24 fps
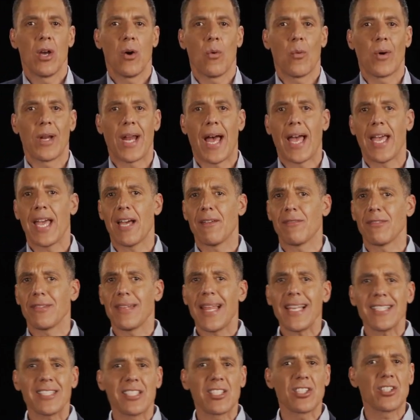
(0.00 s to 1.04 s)
When I have
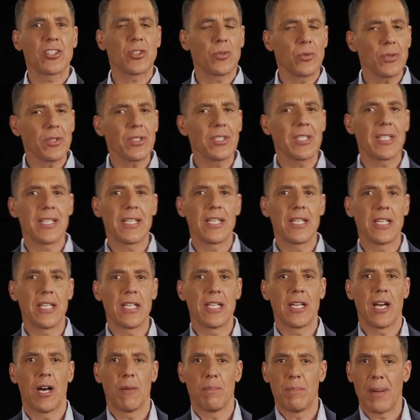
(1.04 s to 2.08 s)
less
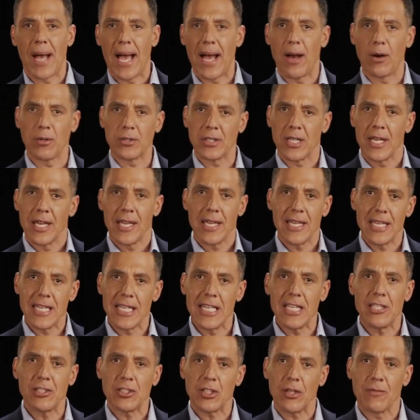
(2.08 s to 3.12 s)
certainty about
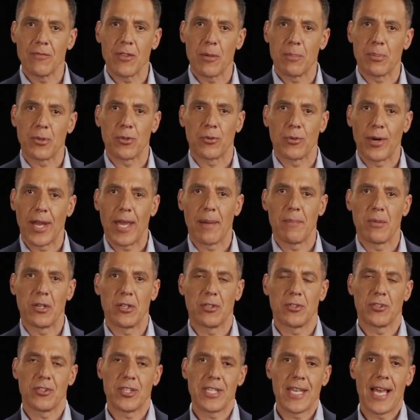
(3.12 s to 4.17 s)
each of the
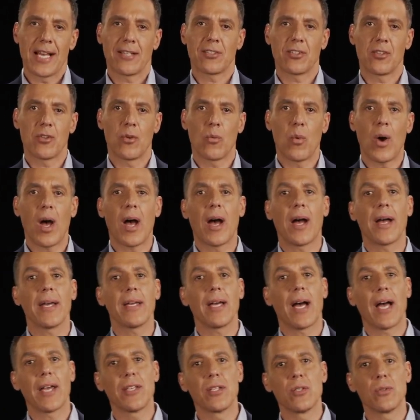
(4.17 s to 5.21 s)
parameters, the x and the y,
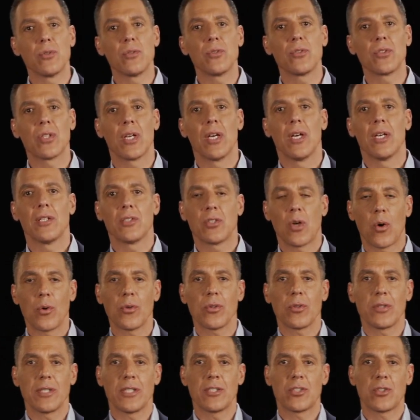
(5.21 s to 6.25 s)
I use
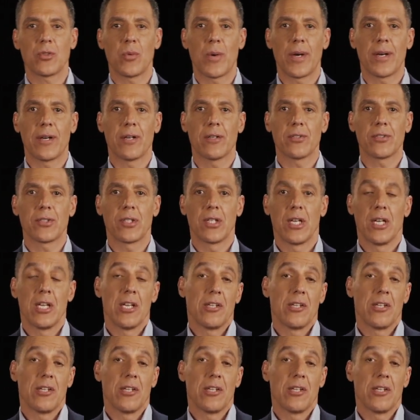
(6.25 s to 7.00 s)
total least squares.